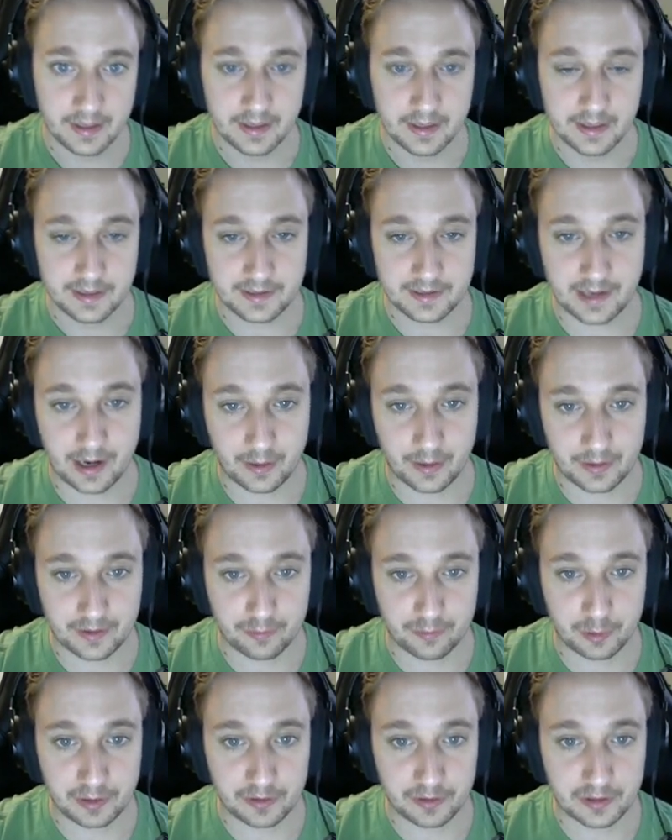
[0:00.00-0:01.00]
Now,
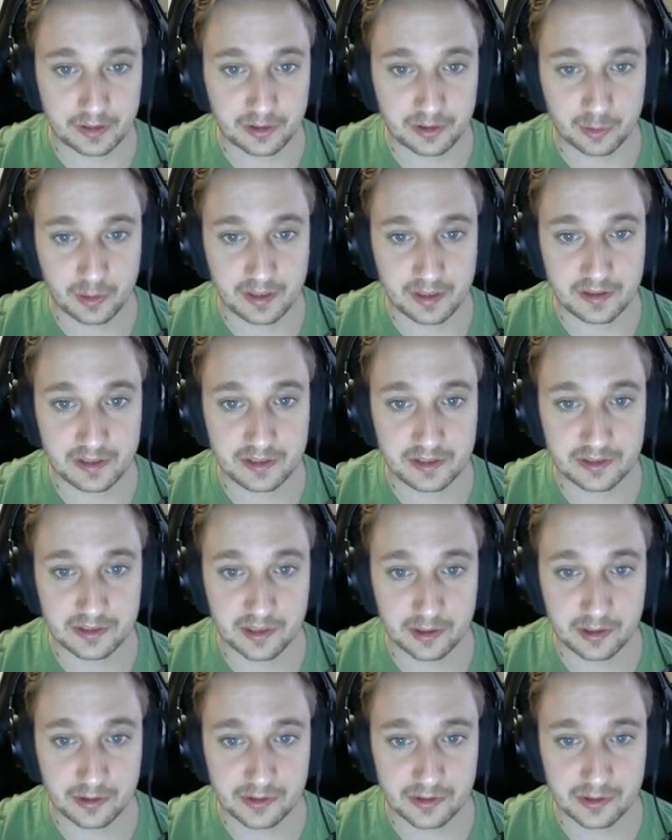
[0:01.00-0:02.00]
if we look at the way these
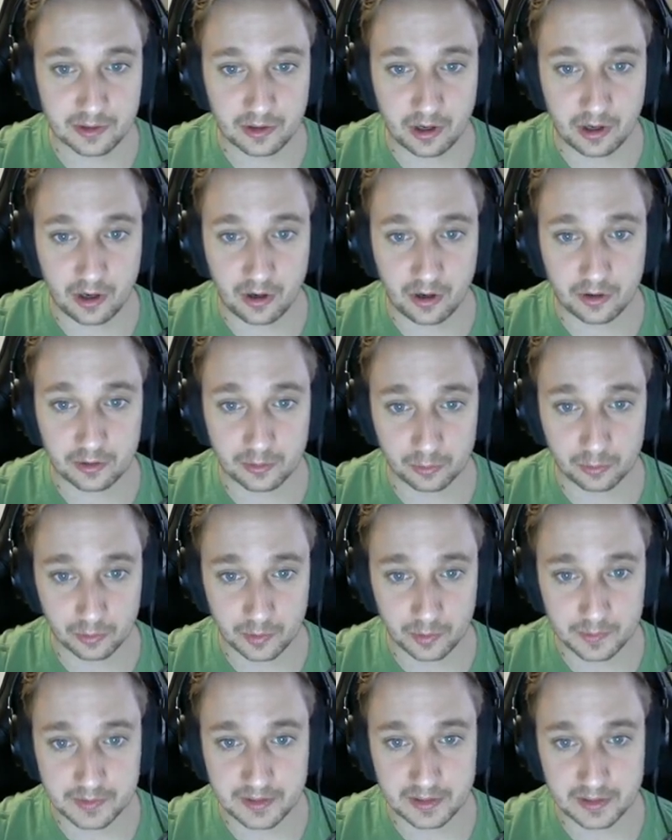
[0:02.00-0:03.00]
notes are all
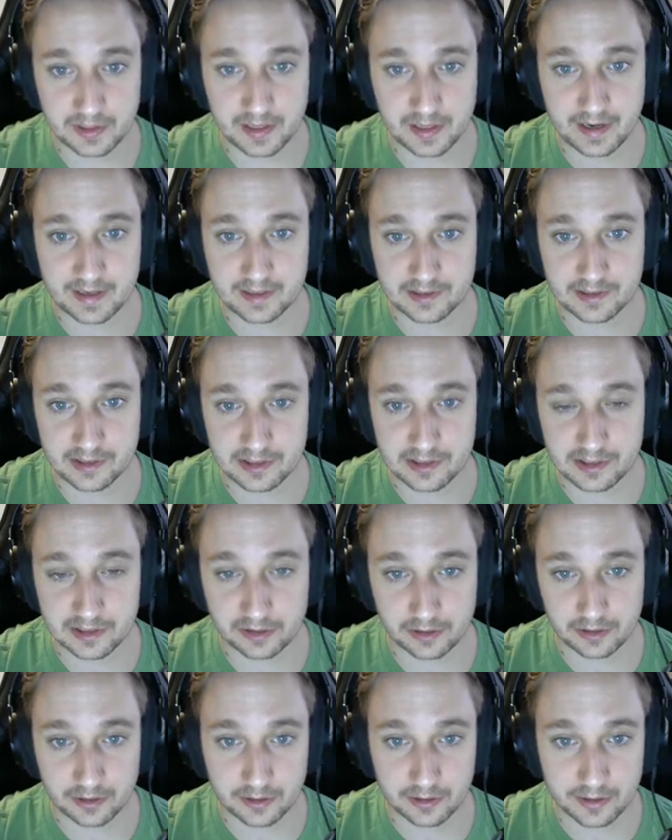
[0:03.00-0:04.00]
grouped and
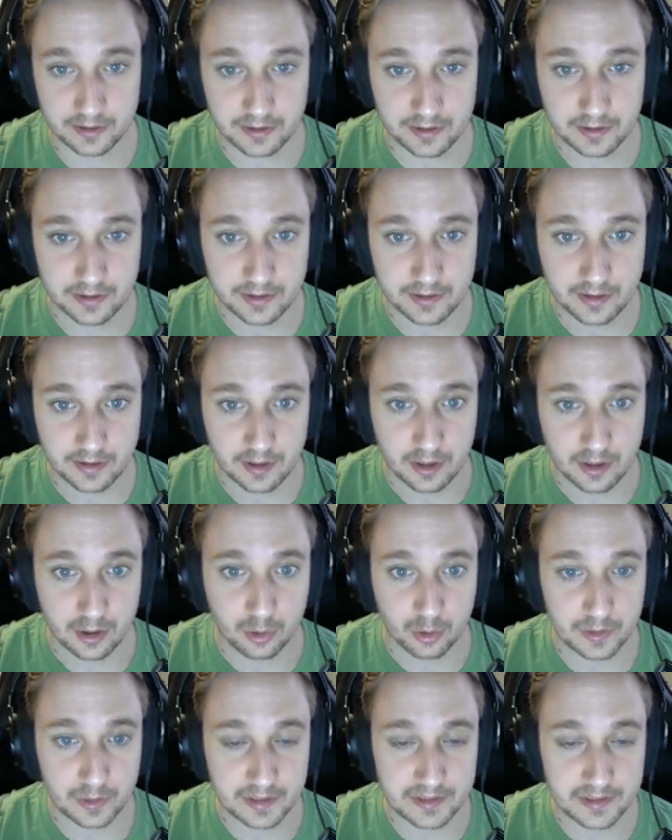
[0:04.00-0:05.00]
slurred,
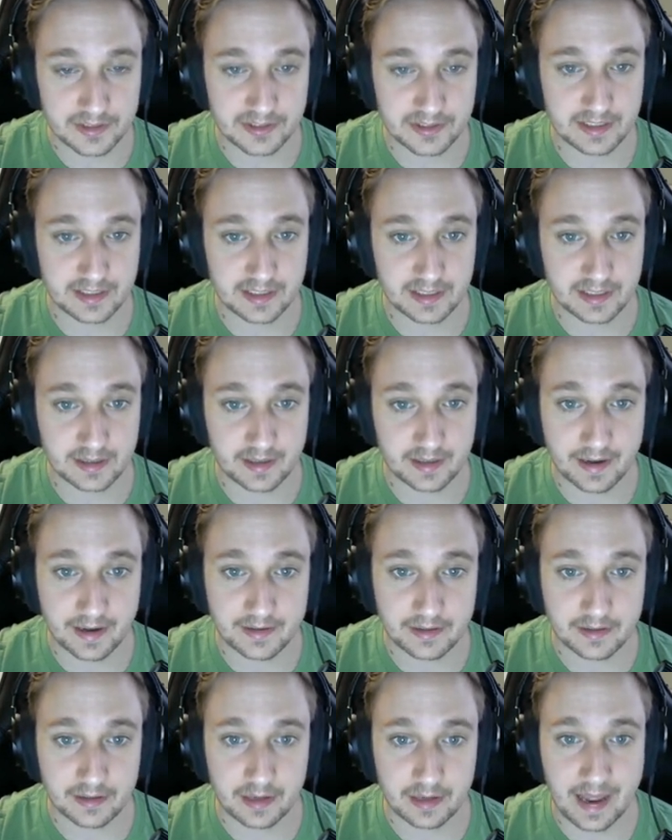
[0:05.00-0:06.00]
we see
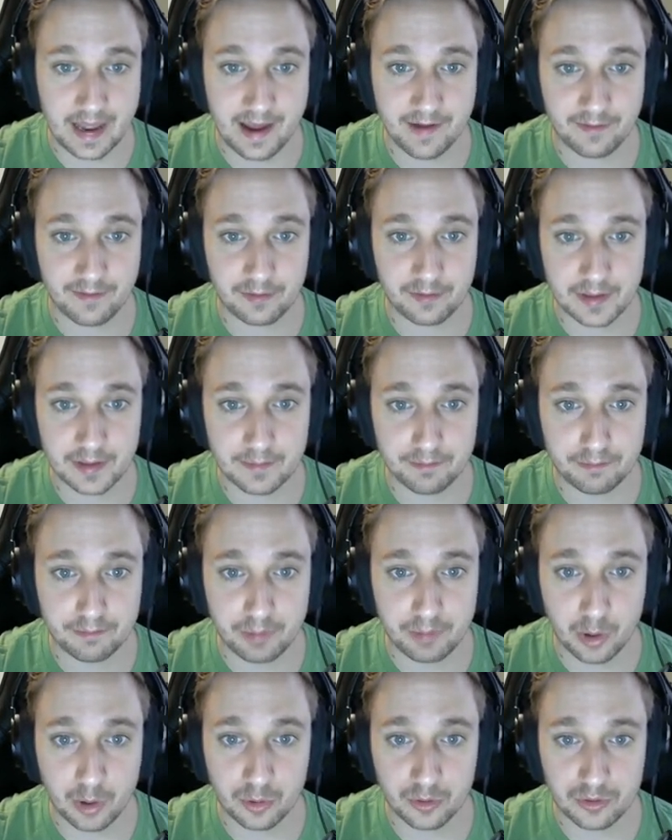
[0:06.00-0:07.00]
that every
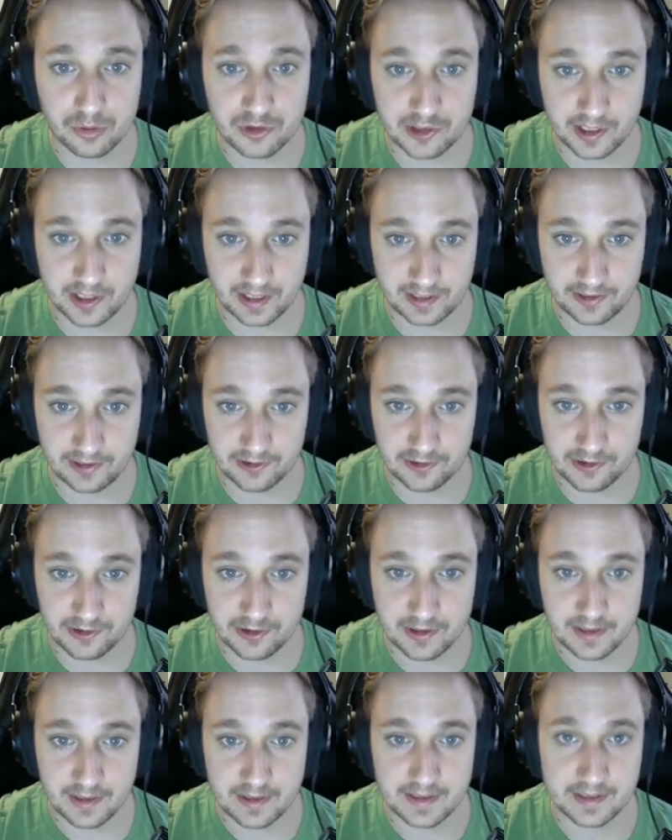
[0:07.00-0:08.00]
bow change
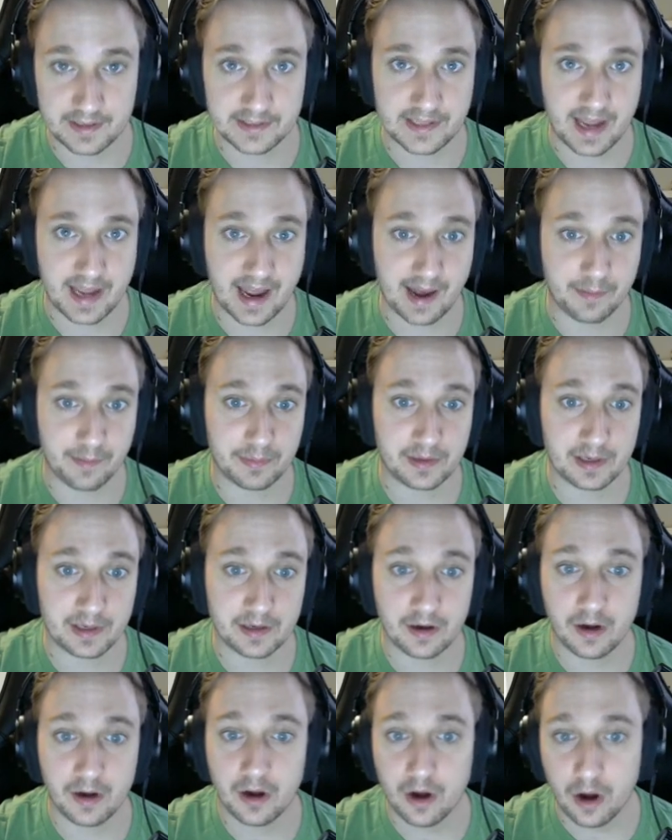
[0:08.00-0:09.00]
is
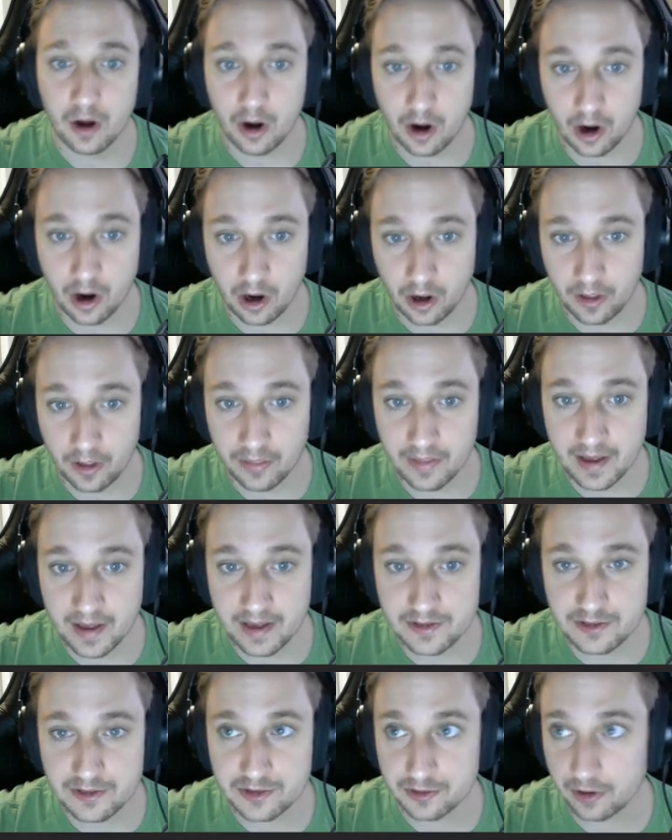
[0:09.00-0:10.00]
happening on
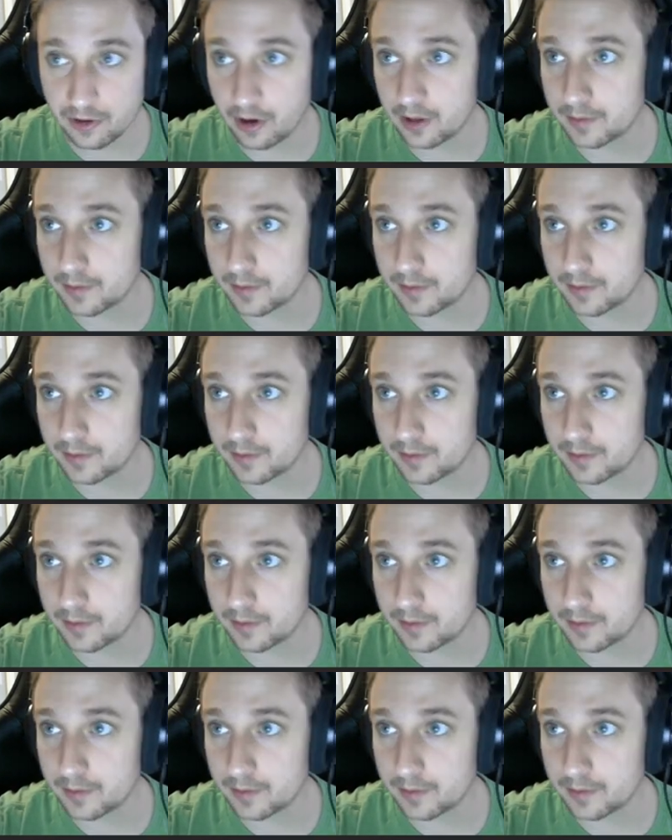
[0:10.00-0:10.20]
that strong